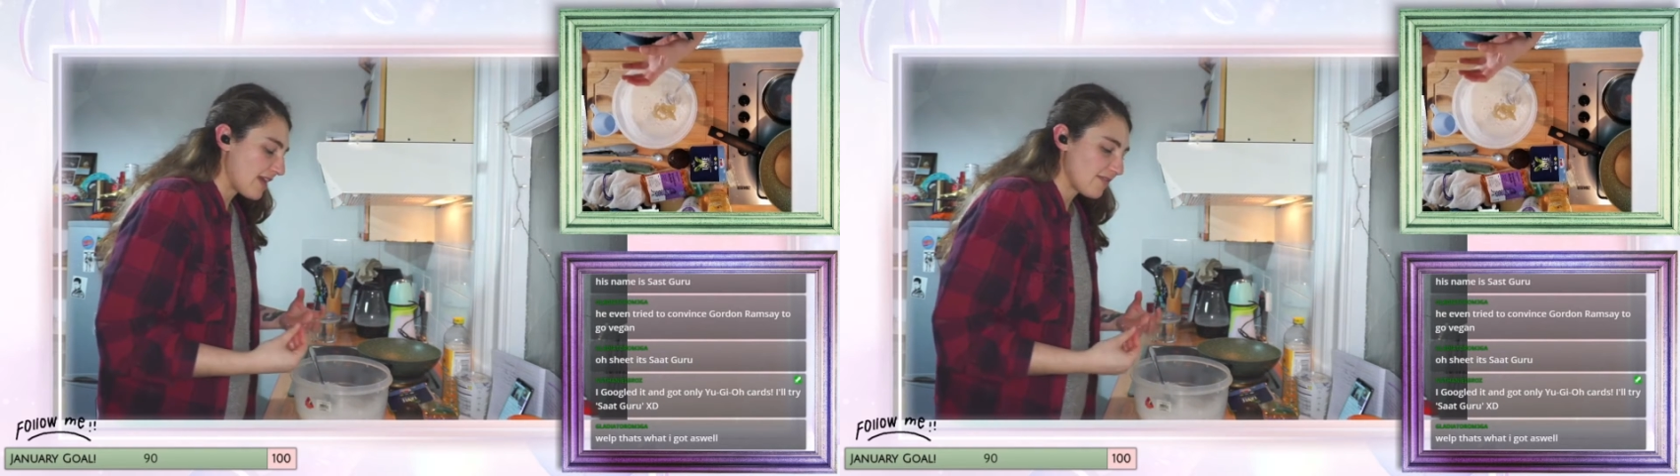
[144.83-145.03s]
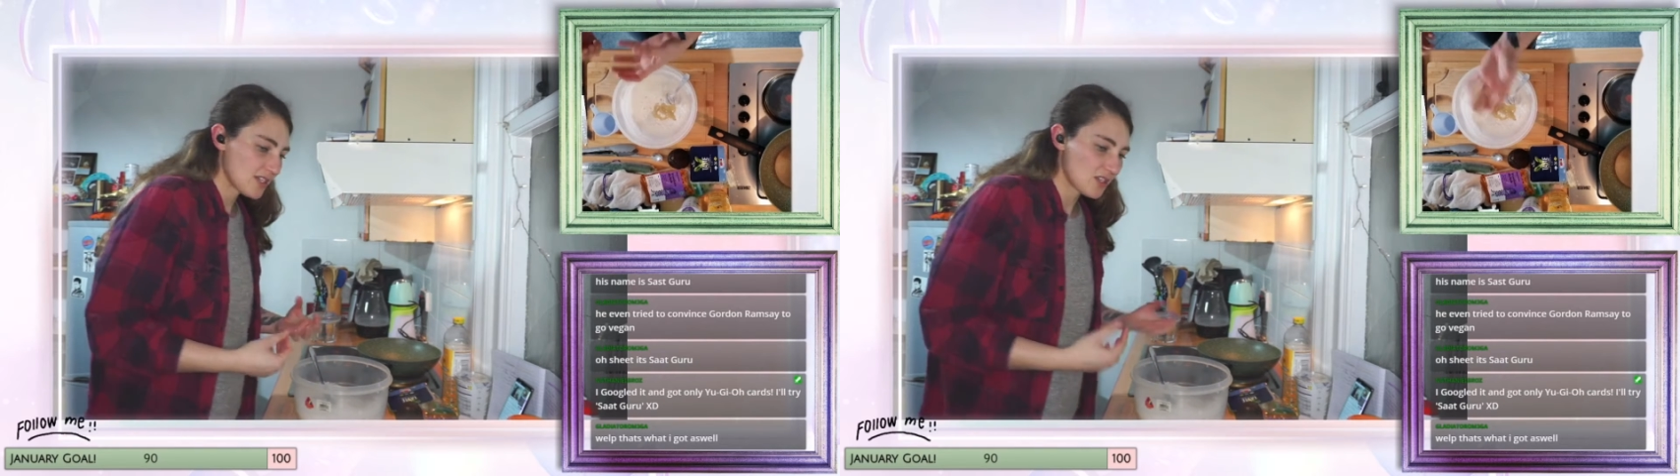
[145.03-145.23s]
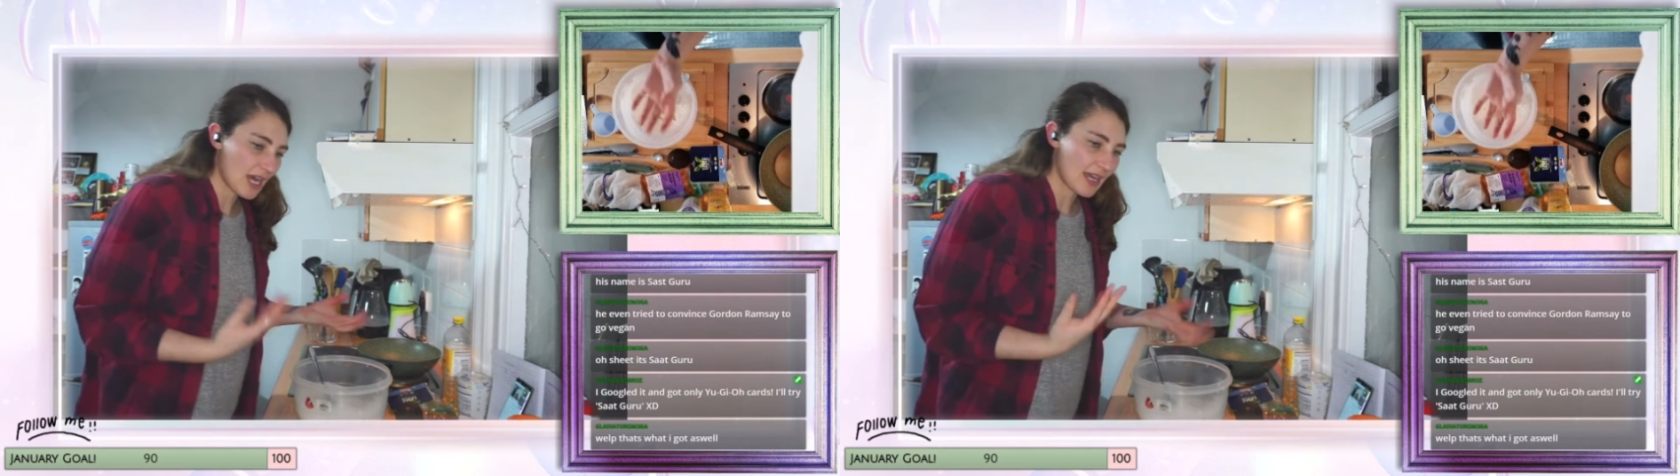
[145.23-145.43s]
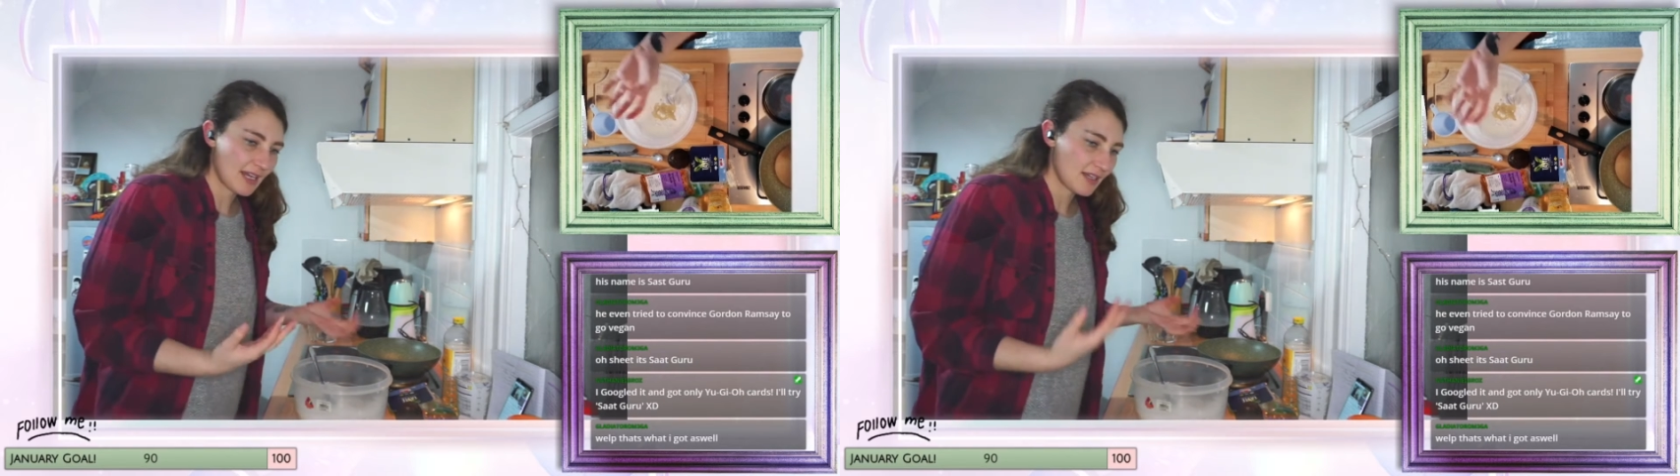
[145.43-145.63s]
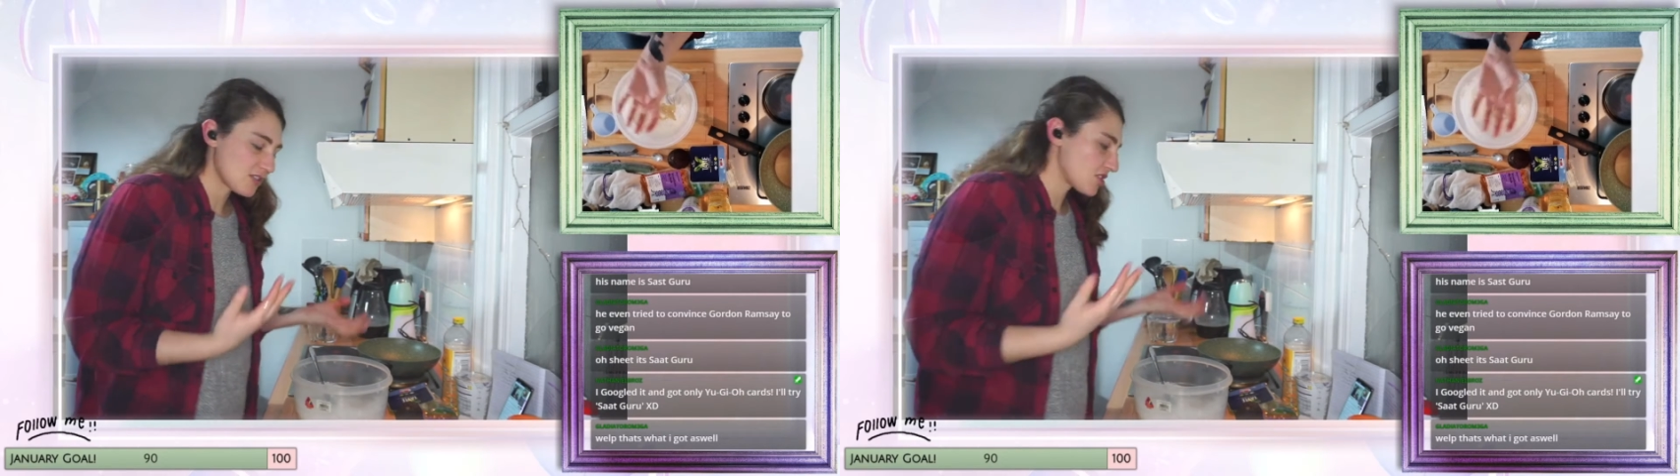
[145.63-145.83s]
So I
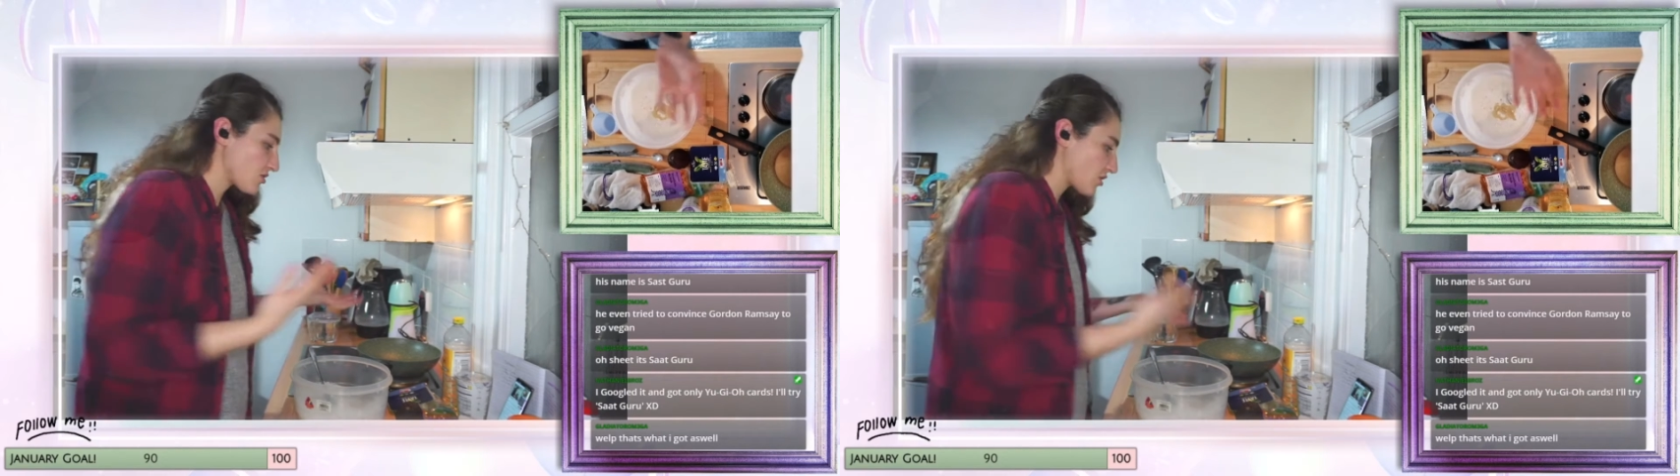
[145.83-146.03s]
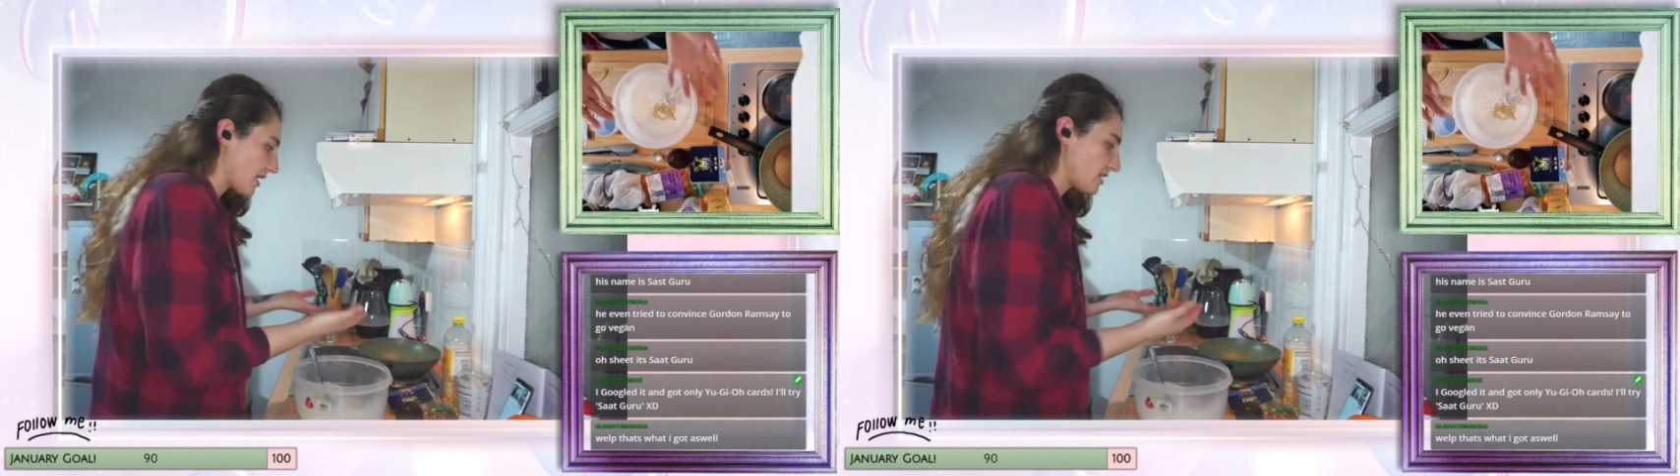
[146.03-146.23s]
try to